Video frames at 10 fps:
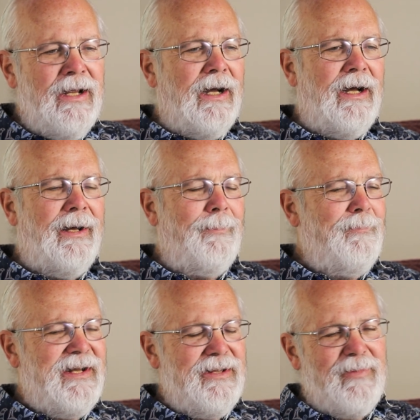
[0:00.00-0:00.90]

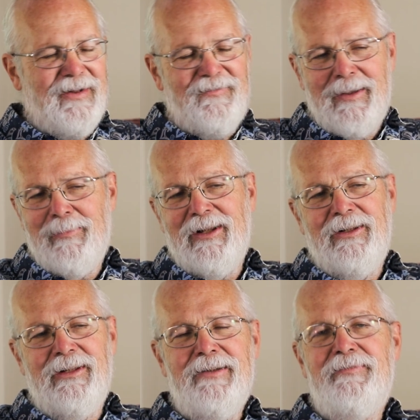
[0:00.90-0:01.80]
Many of my family
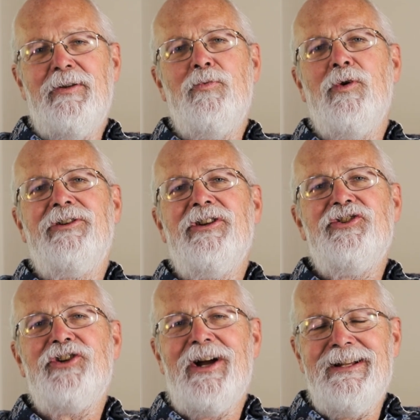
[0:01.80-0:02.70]
lived and worked in
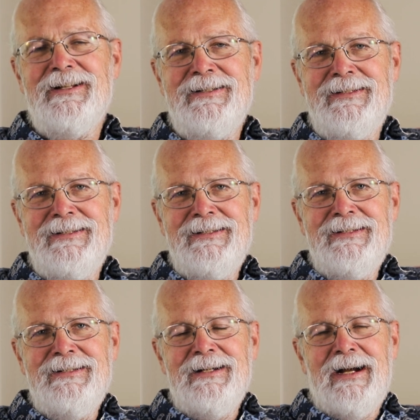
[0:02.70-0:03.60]
China.
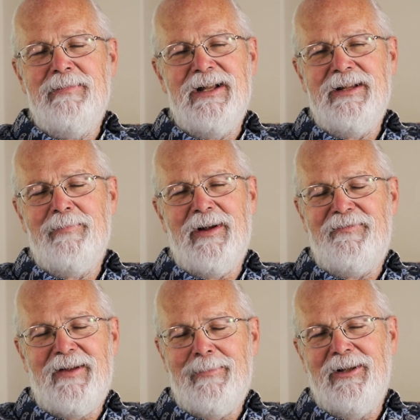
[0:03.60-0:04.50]
Many of my
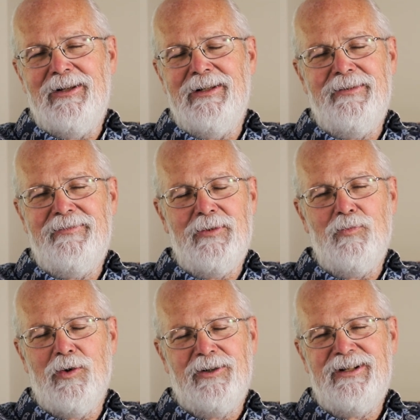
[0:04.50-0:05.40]
family lived
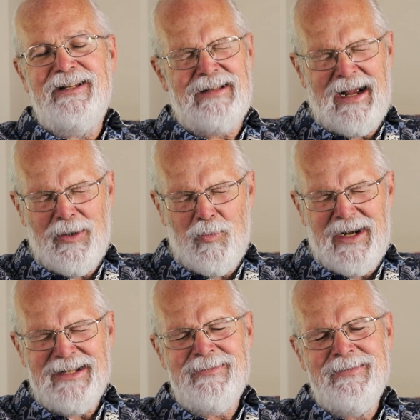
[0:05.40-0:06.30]
and worked in
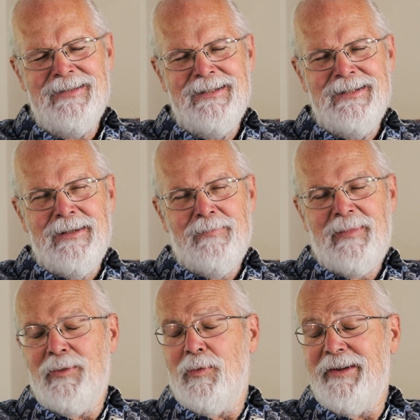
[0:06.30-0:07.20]
Taiwan.
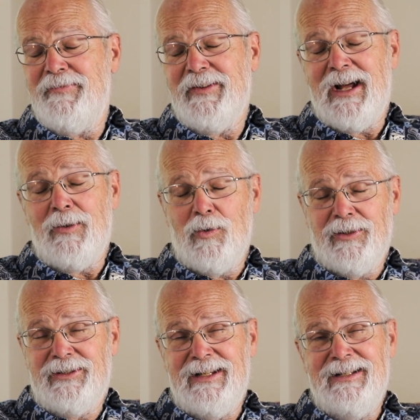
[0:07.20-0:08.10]
My wife and I
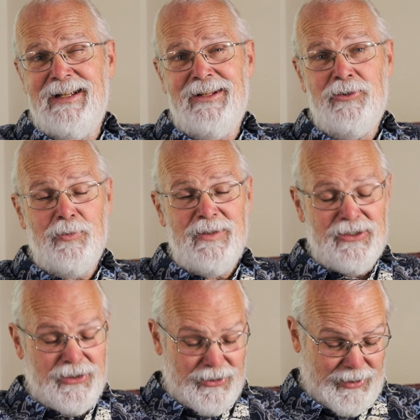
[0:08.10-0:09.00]
worked in
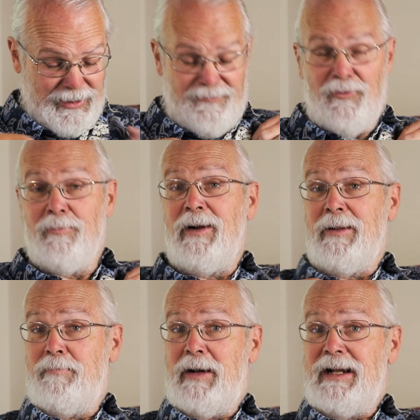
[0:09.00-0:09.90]
Indonesia, therefore my
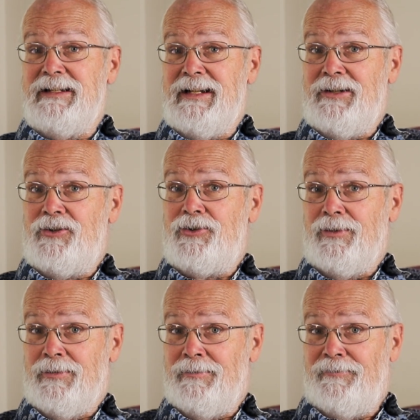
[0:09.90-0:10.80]
batik
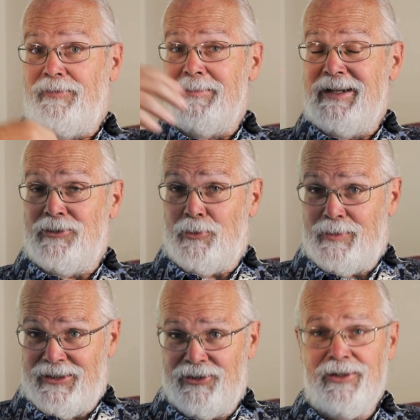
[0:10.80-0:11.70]
shirt from
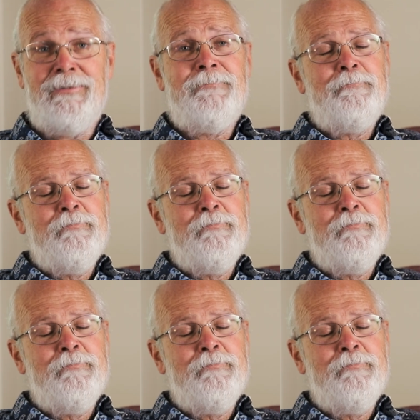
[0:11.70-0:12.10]
Indonesia.